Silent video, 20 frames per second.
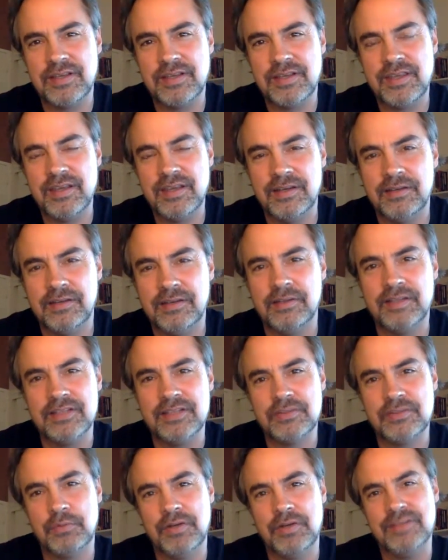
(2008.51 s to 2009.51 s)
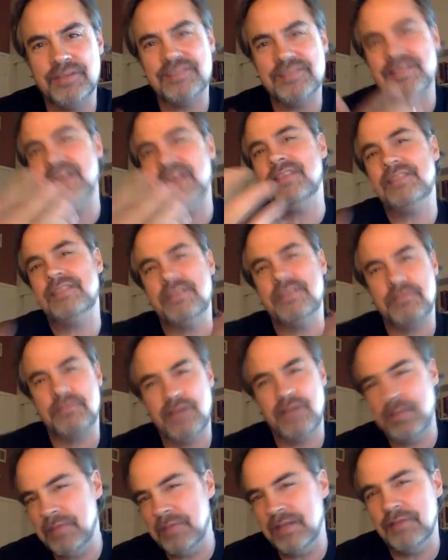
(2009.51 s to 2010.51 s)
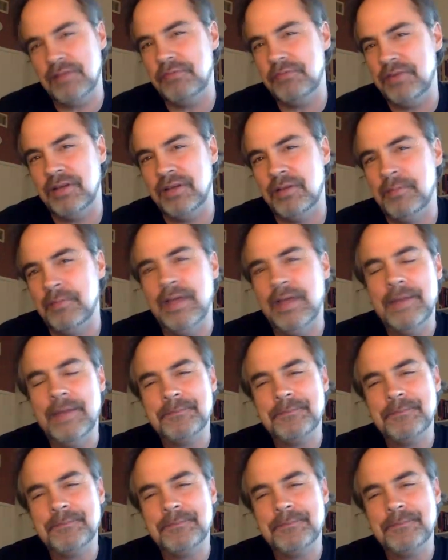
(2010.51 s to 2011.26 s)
killed, and so we're instead streaming the film.